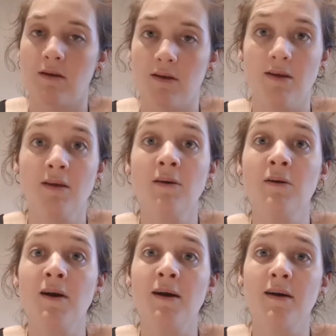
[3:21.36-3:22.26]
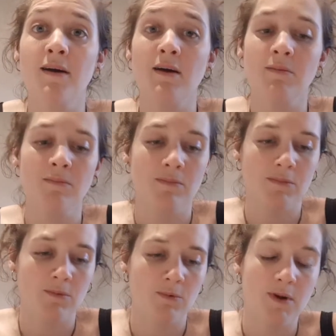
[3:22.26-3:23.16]
Here I am,
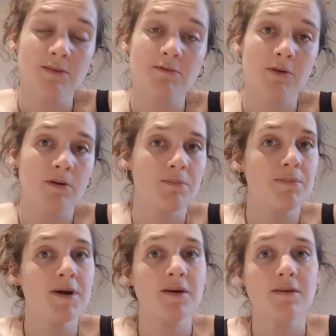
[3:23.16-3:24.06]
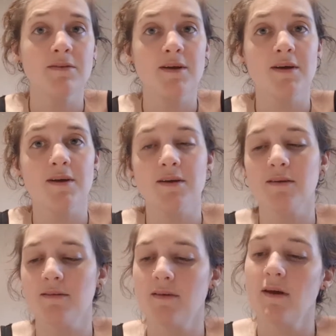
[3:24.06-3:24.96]
waiting for a better day.
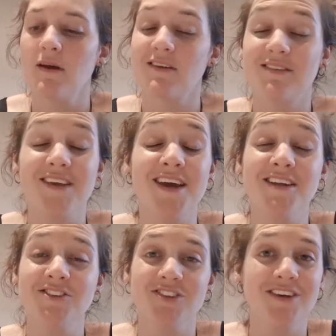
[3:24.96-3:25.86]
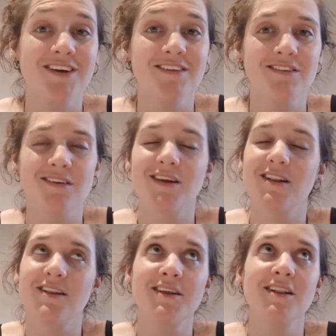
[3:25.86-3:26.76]
A second chance,
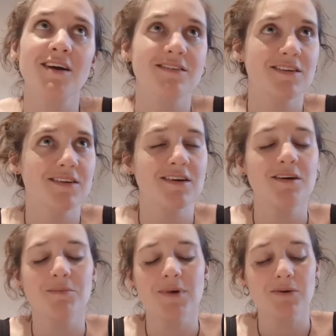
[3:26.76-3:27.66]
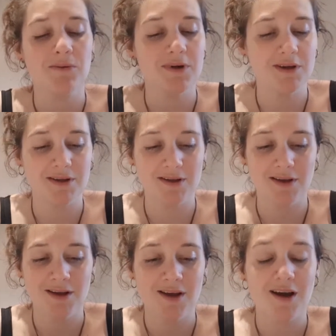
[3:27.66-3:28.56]
a little luck to come my way.
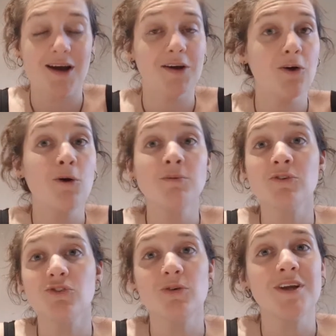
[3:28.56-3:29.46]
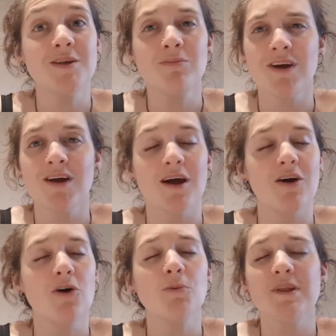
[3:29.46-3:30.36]
I hope to dream,
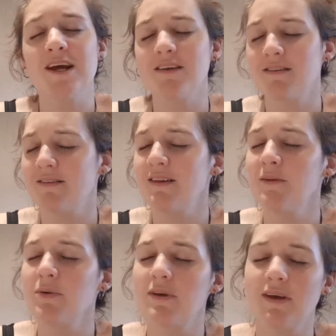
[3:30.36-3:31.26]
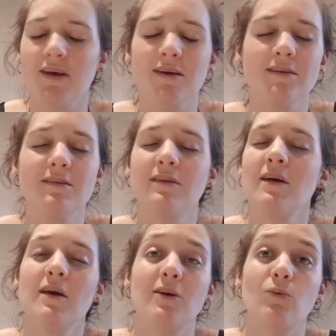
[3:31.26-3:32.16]
I hope that I could sleep again.
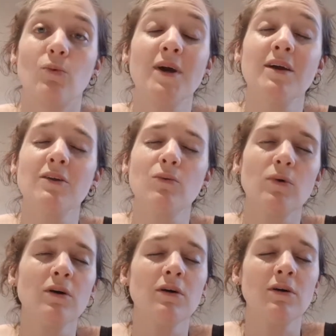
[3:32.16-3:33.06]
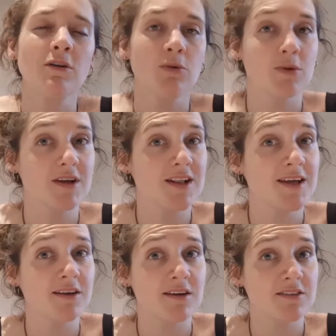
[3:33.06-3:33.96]
And wake in a world with a
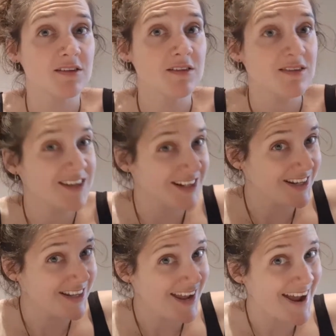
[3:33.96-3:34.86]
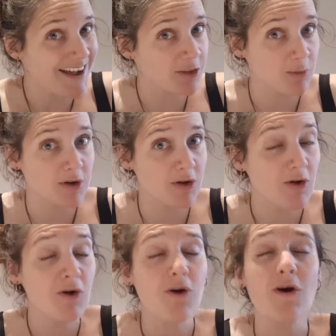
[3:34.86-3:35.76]
clear conscience and clean hands. But
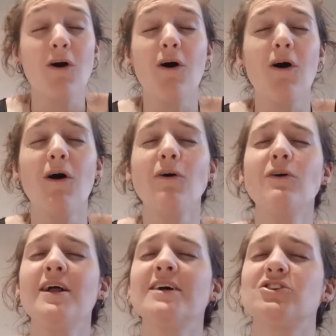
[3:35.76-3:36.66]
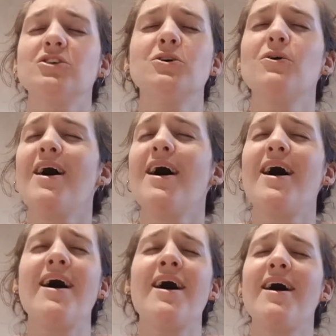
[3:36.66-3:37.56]
all that you
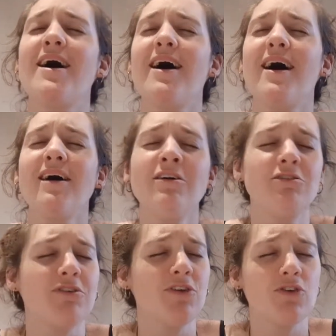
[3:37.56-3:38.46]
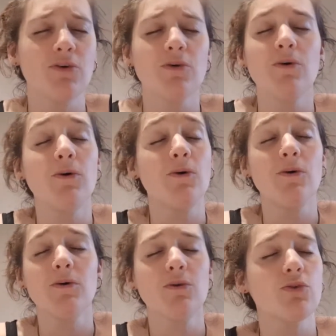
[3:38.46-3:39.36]
have is
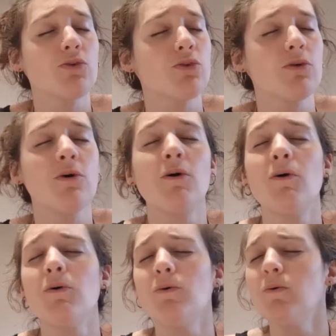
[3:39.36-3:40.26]
your soul.